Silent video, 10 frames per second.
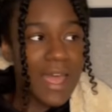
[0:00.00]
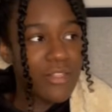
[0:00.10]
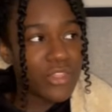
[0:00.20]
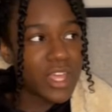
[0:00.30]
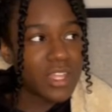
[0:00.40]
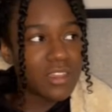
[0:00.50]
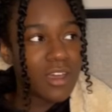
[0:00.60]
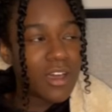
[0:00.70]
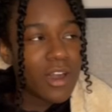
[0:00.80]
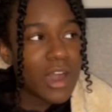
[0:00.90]
And then
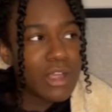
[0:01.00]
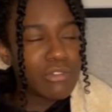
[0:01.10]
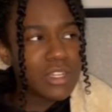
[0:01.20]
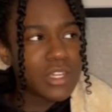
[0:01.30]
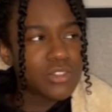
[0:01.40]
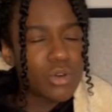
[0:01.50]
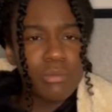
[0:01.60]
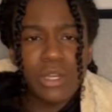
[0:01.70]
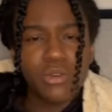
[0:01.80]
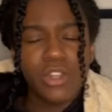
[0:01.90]
I realized, oh
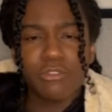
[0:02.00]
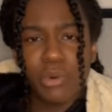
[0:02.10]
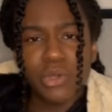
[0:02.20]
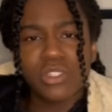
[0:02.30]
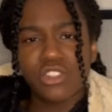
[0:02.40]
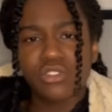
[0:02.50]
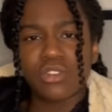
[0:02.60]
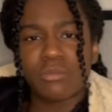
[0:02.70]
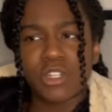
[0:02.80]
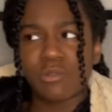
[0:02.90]
my god, I've posted
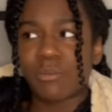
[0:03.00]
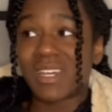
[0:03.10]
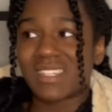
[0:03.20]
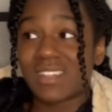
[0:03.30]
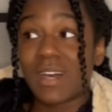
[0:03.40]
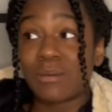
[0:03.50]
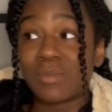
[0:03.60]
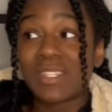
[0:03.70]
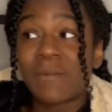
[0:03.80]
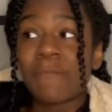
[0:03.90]
so much about my
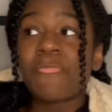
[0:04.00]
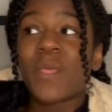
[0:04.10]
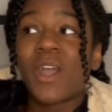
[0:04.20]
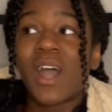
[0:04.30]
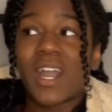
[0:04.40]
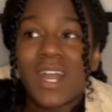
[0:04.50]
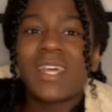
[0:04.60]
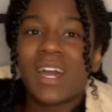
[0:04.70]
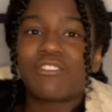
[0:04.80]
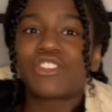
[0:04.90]
exams, I kind
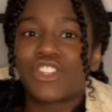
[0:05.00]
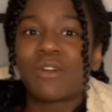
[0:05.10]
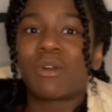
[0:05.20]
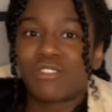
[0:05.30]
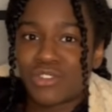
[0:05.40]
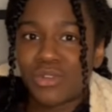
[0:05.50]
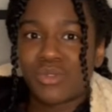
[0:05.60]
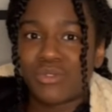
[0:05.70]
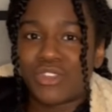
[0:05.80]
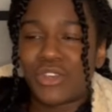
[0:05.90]
of have to share my
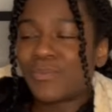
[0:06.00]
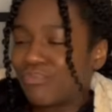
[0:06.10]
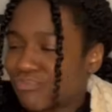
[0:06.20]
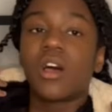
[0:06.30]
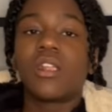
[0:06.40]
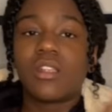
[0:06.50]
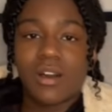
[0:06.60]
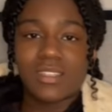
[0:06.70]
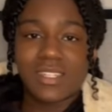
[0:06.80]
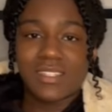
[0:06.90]
results with you.
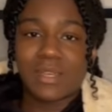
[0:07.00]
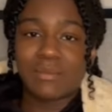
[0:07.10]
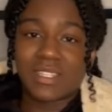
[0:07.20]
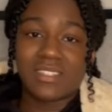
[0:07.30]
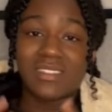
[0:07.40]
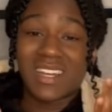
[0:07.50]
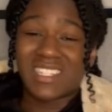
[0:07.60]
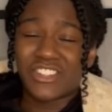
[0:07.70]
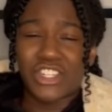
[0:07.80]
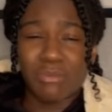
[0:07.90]
Last exam season I
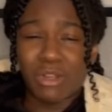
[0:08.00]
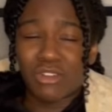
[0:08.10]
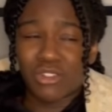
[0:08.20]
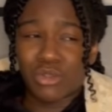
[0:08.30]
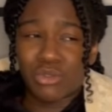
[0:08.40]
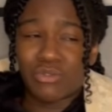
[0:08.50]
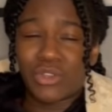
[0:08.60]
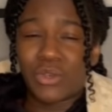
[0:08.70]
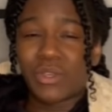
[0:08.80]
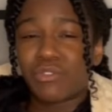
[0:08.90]
did share my results with
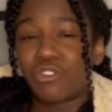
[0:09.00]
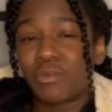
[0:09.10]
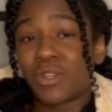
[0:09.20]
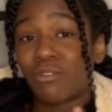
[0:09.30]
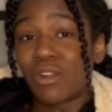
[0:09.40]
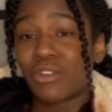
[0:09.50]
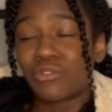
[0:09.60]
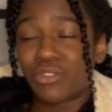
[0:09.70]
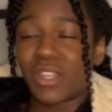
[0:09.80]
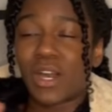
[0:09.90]
you. If you've been
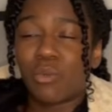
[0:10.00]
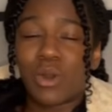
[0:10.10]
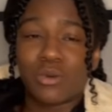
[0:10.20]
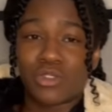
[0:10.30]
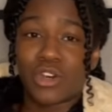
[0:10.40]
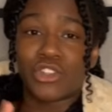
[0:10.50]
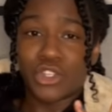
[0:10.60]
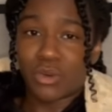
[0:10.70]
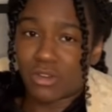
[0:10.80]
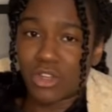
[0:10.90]
around for that, well done,
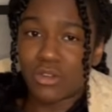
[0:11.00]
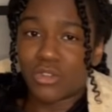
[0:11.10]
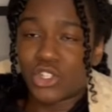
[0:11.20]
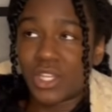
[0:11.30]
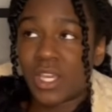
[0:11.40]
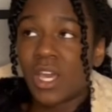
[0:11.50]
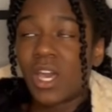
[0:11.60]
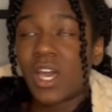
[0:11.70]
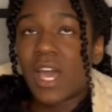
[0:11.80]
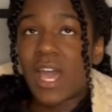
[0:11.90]
you are an OG.
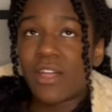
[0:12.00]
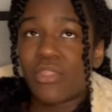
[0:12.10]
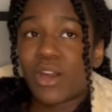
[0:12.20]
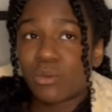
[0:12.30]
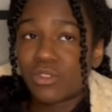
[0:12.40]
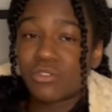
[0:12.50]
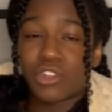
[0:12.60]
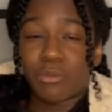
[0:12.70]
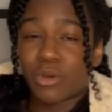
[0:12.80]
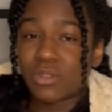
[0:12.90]
And that was a
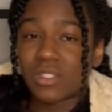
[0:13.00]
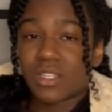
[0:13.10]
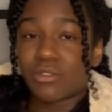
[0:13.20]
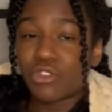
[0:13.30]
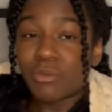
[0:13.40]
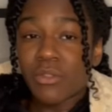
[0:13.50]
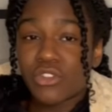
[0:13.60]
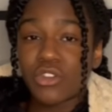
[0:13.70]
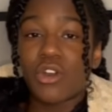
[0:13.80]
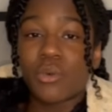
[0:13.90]
video posted a few
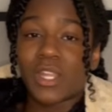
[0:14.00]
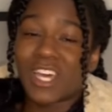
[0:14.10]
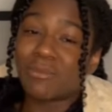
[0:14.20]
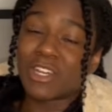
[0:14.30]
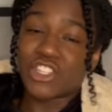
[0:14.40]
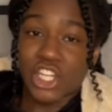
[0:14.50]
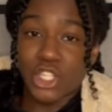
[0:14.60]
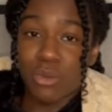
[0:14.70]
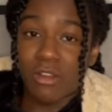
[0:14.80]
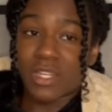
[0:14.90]
months ago when I had my
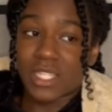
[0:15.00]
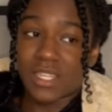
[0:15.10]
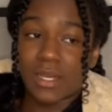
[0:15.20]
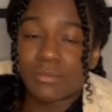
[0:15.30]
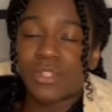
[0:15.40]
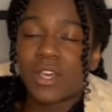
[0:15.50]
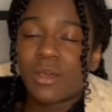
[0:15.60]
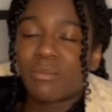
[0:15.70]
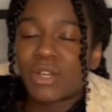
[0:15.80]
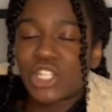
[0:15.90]
January exams.
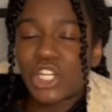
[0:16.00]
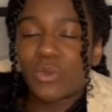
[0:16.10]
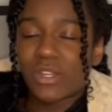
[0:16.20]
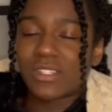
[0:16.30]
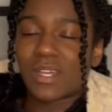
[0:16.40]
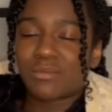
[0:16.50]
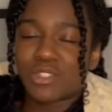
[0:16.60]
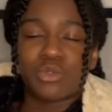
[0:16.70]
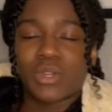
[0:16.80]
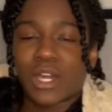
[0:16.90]
My January exams
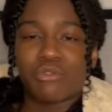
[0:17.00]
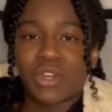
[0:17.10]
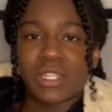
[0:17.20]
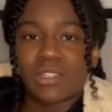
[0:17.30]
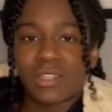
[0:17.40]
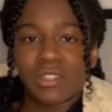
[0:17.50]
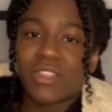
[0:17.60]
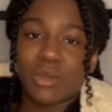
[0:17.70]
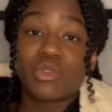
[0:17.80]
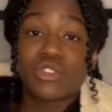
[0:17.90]
did not count for anything,
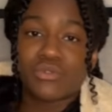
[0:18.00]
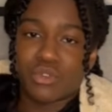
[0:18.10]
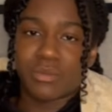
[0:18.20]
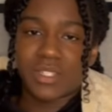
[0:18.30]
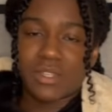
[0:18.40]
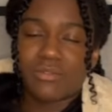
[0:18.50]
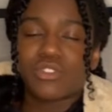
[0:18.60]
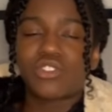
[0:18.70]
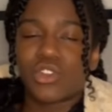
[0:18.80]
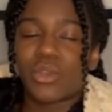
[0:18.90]
they were just formative.
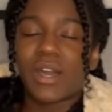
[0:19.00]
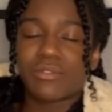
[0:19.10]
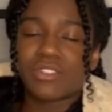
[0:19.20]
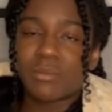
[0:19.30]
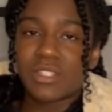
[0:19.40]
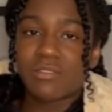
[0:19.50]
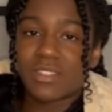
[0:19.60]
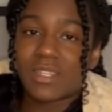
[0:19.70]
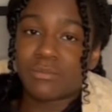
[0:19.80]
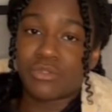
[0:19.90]
So you have summative
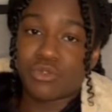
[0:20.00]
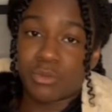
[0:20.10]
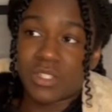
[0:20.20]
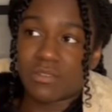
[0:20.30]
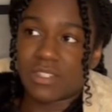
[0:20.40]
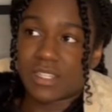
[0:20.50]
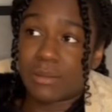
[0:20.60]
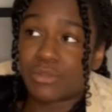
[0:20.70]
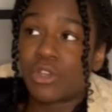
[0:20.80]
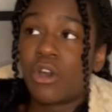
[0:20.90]
exams and formative
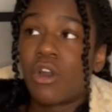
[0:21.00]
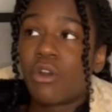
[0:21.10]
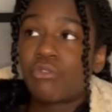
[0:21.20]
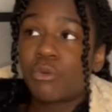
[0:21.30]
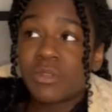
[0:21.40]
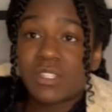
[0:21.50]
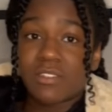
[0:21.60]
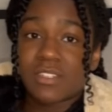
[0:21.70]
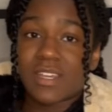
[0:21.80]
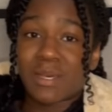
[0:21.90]
exams. Formative
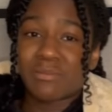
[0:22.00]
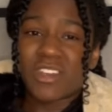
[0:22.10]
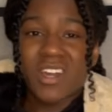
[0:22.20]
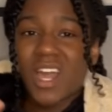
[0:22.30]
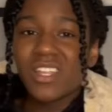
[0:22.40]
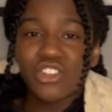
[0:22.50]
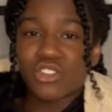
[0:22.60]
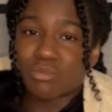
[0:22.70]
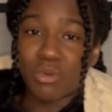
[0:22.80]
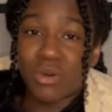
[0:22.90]
exams are kind of
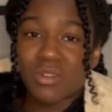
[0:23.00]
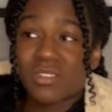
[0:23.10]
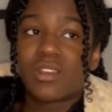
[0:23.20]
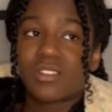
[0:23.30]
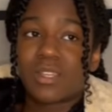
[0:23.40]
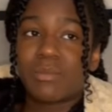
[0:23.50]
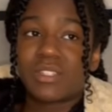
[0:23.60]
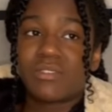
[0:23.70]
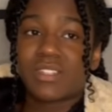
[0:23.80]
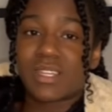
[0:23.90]
just mocks.
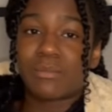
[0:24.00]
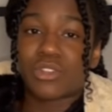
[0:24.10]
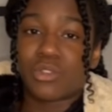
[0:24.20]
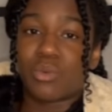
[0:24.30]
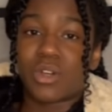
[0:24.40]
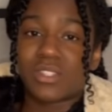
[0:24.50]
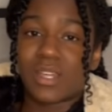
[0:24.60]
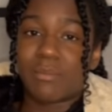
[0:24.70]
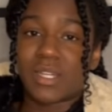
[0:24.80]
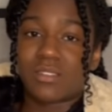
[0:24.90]
Summative exams are the ones
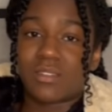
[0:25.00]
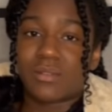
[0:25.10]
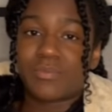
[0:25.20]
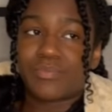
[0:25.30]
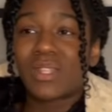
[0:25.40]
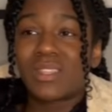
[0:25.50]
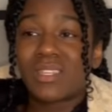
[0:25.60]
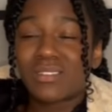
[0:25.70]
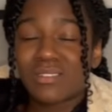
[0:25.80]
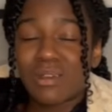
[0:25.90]
that matter.
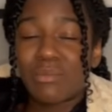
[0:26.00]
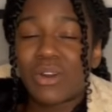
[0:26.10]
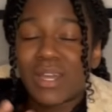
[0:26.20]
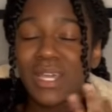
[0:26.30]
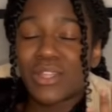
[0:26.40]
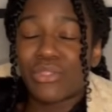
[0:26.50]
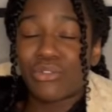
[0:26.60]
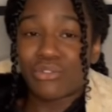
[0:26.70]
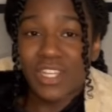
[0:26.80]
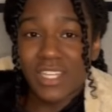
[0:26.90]
This summer I had
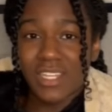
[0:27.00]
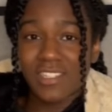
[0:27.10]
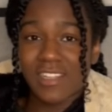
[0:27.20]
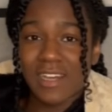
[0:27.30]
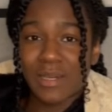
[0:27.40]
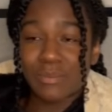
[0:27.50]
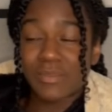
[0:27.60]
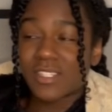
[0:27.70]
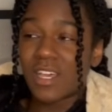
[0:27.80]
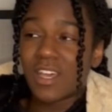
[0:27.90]
3
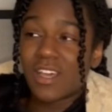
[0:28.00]
exams.